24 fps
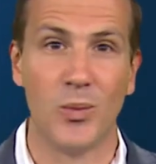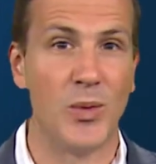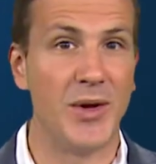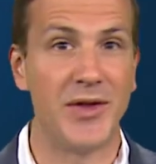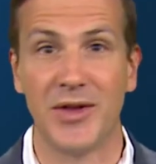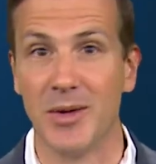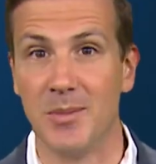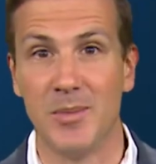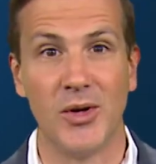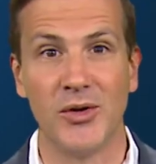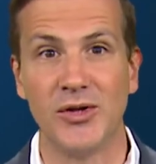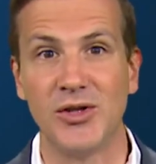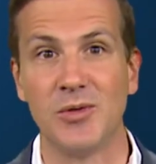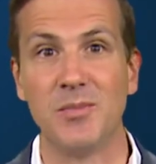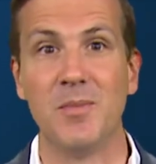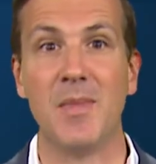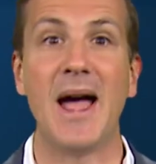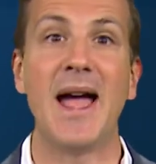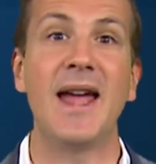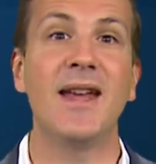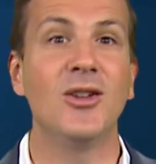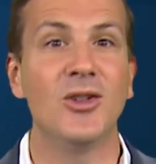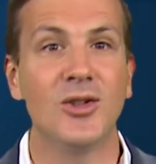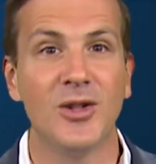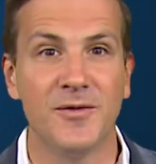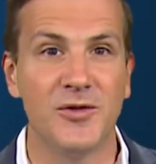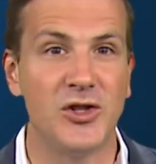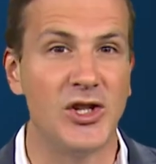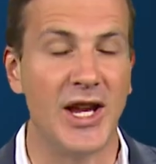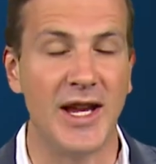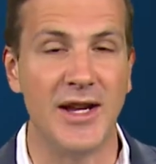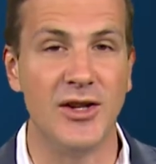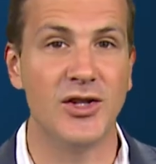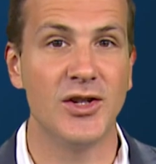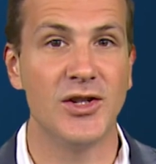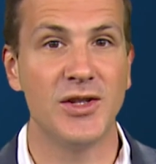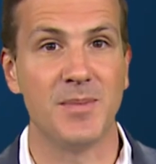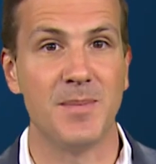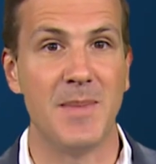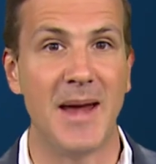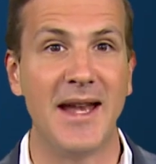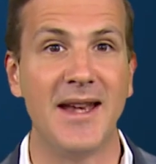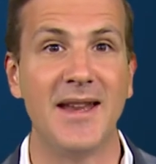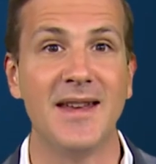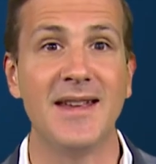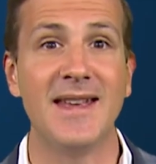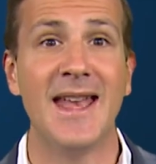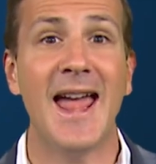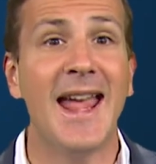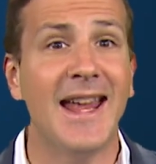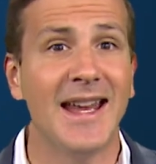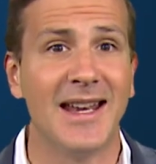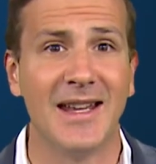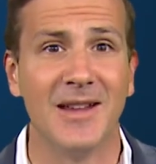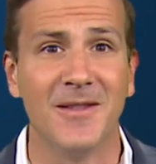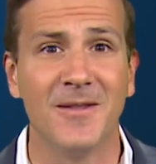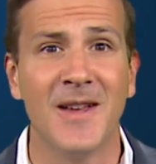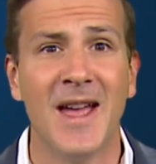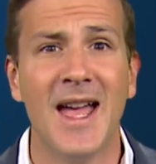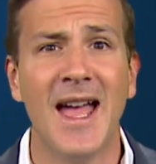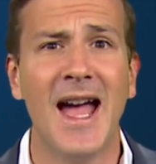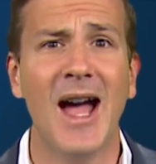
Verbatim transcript: with the most minor of changes, made it negative.